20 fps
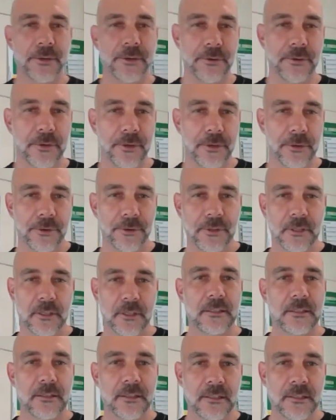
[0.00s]
You're
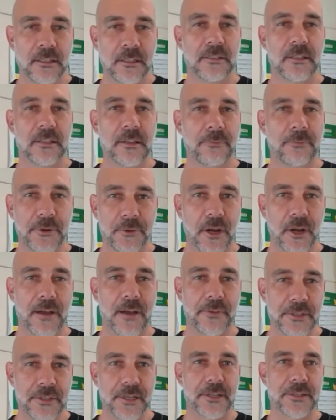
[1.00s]
the delivery
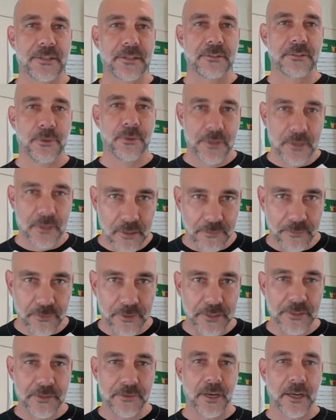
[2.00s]
driver just doing
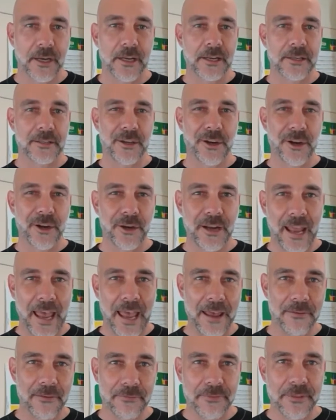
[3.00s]
deliveries, right? And you don't
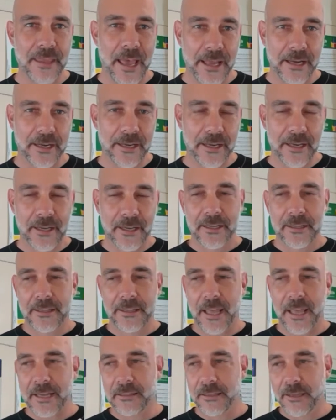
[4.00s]
have that
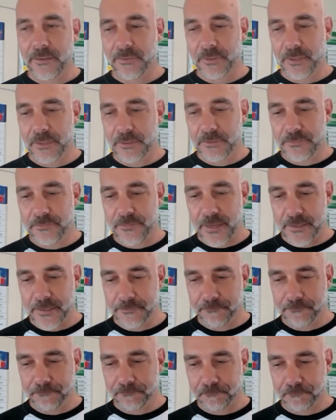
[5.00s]
level of
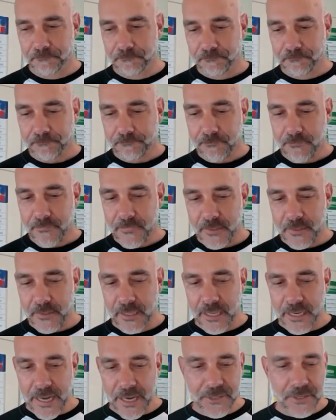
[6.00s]

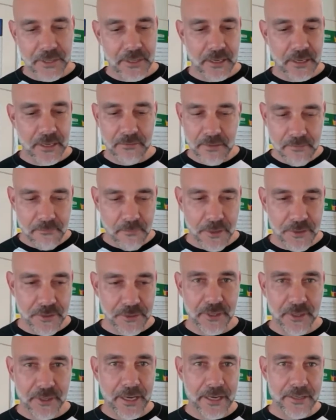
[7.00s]
connection and
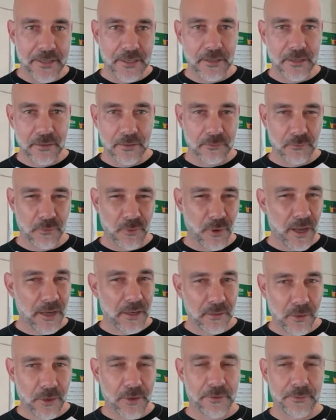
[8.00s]
emotional connection. And quite
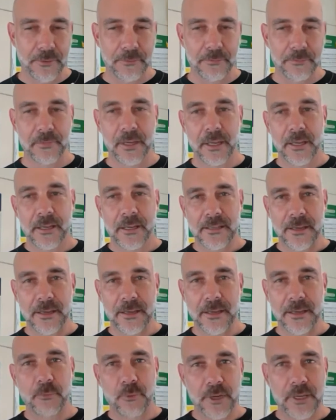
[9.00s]
a lot of them, some of
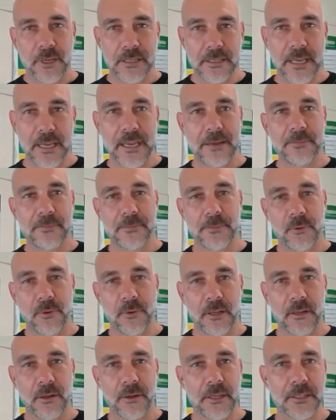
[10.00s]
them work in teams, but
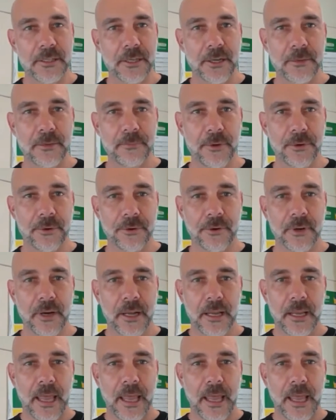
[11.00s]
quite a lot of the time you're